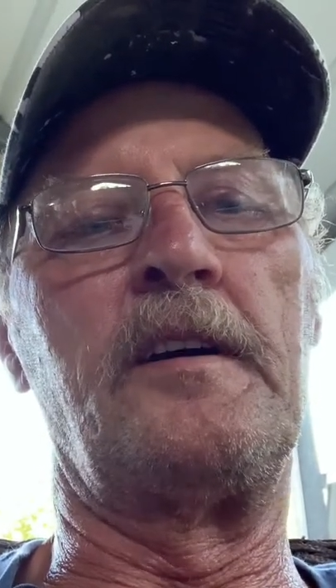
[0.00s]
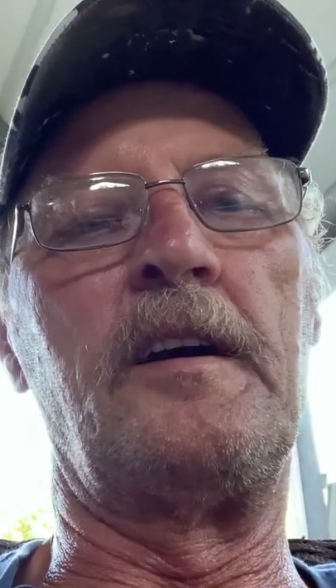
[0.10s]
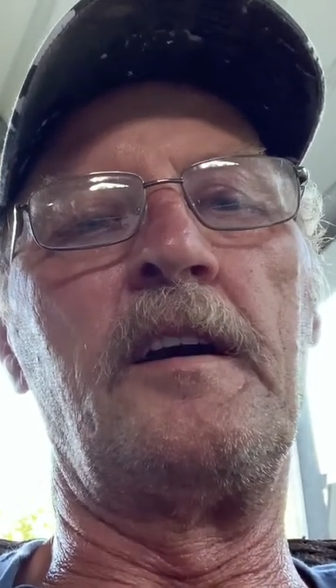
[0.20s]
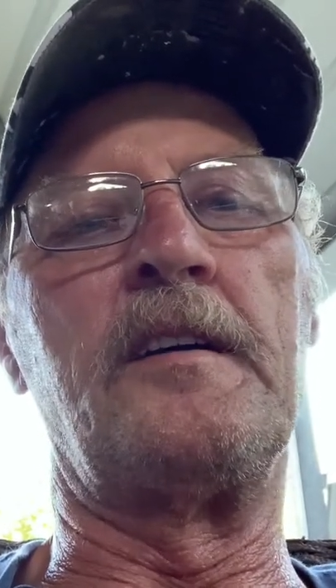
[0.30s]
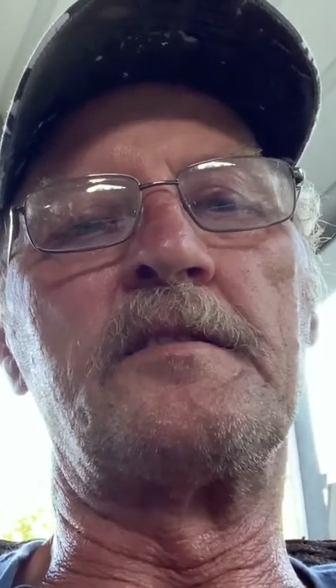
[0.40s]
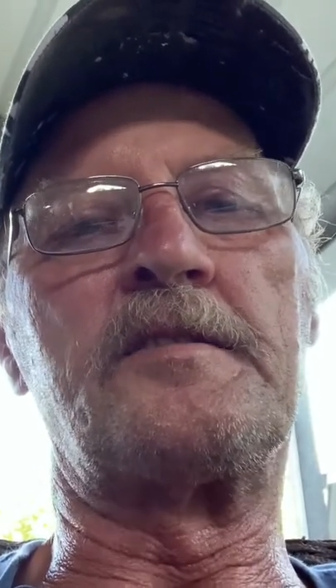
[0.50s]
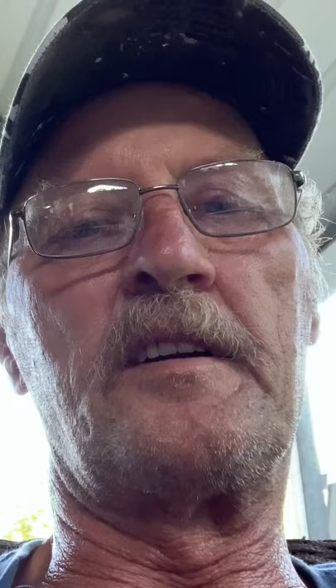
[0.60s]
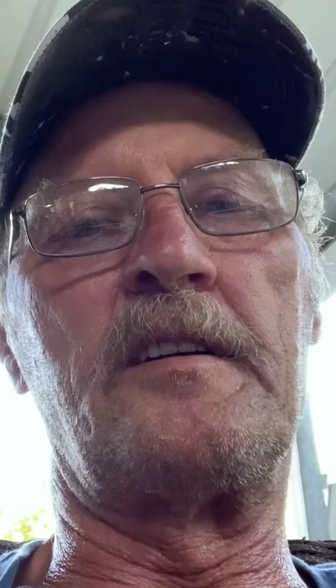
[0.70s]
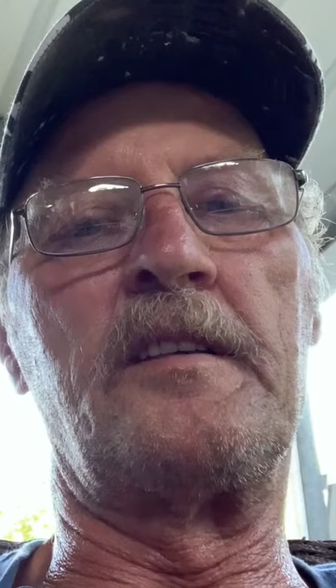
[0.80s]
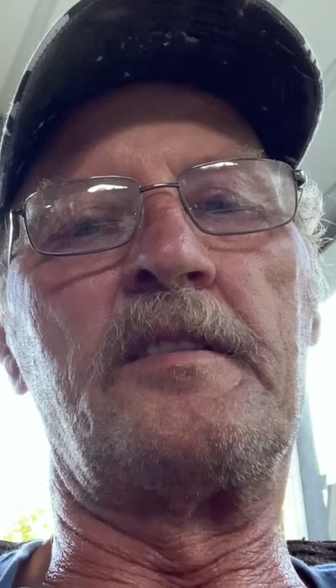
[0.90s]
and set
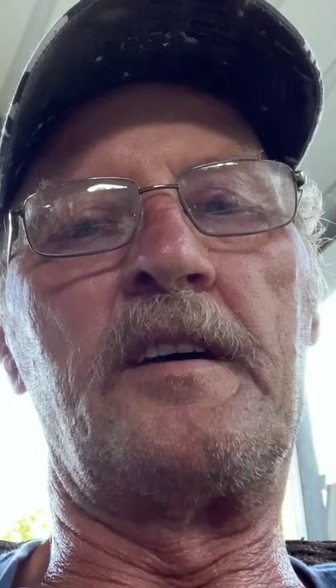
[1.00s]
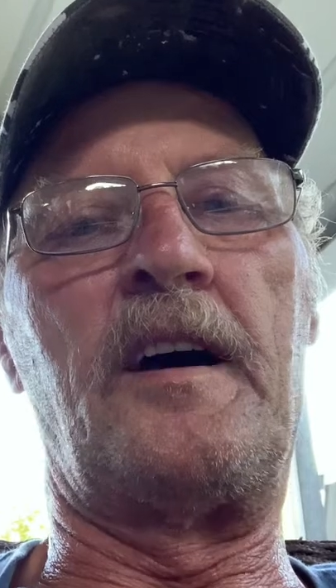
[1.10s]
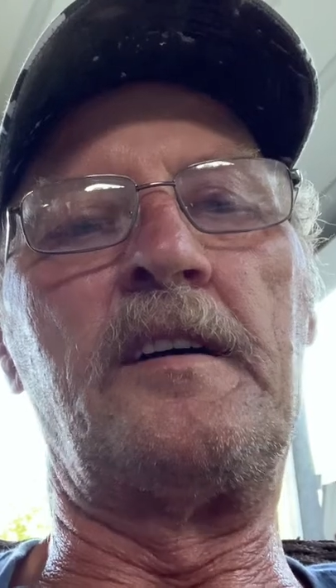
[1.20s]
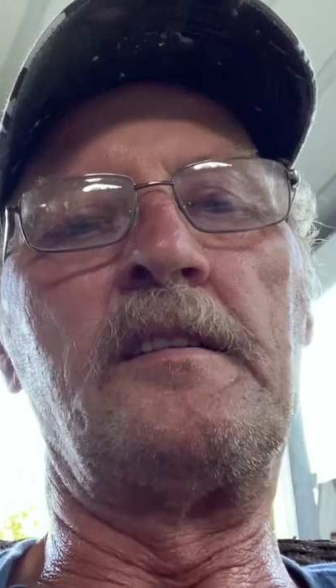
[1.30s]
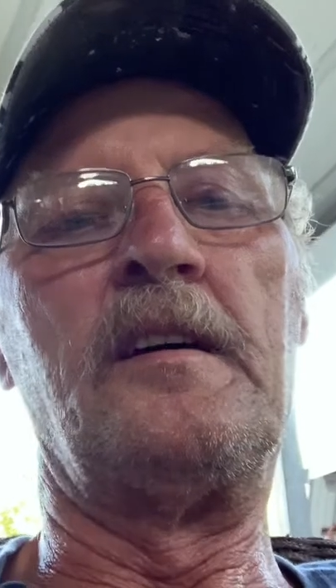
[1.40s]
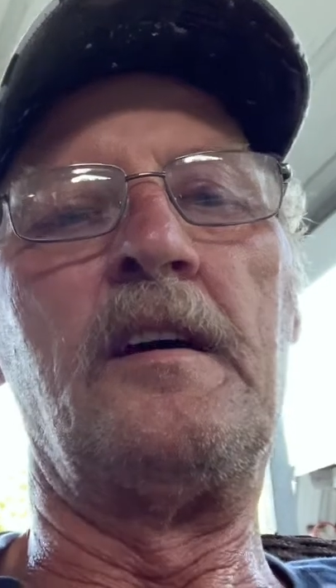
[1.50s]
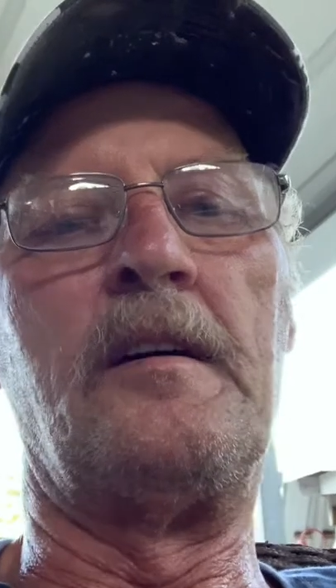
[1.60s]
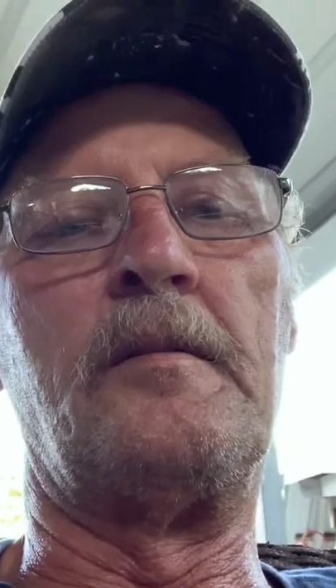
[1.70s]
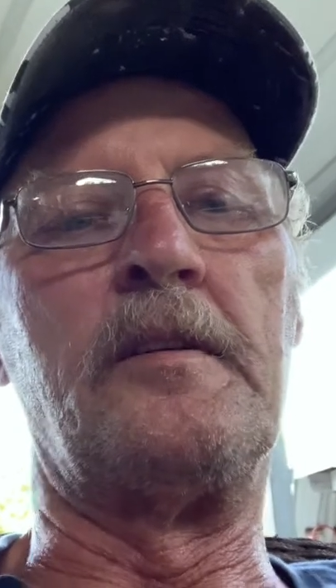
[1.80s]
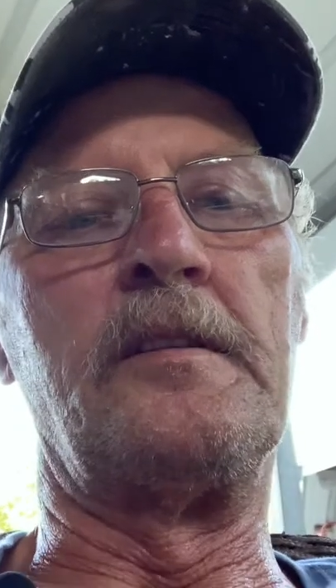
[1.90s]
it at that.
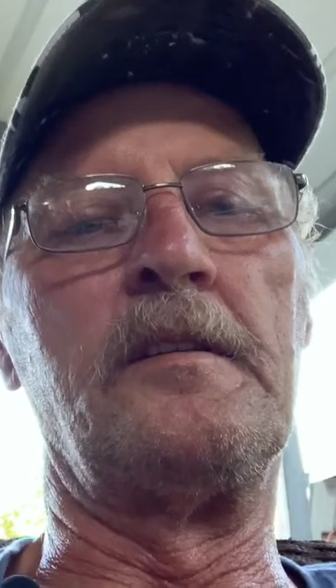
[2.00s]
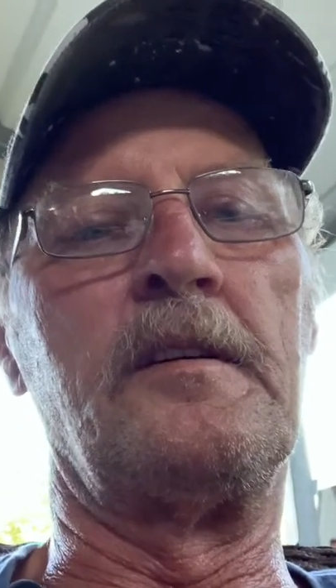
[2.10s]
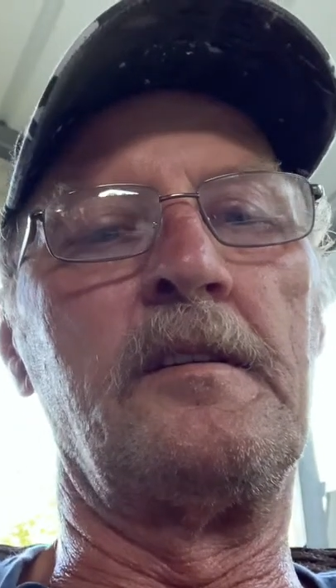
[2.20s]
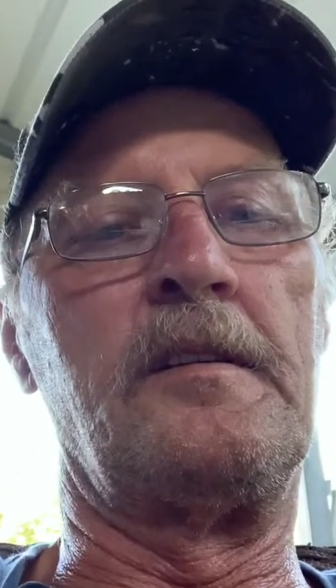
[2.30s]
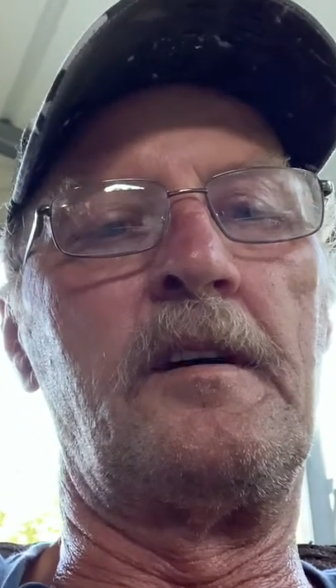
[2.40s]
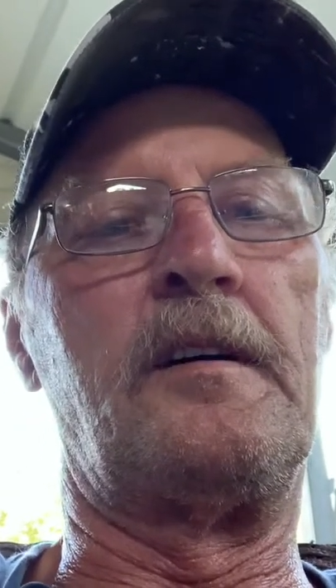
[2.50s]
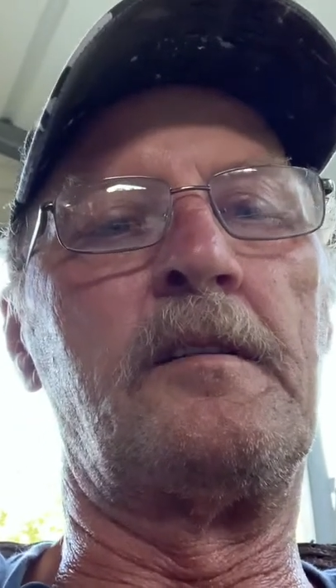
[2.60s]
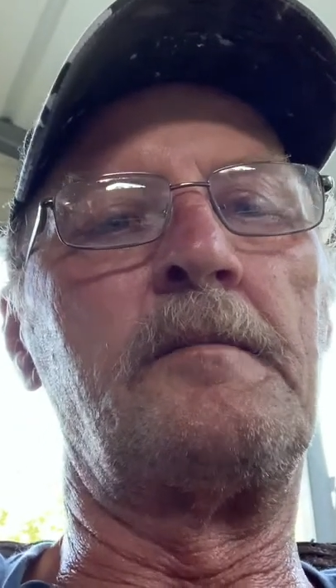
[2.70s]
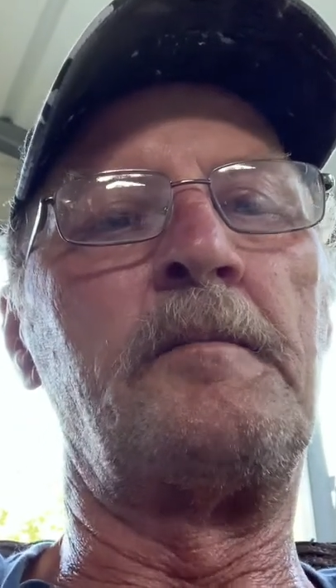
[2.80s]
But now,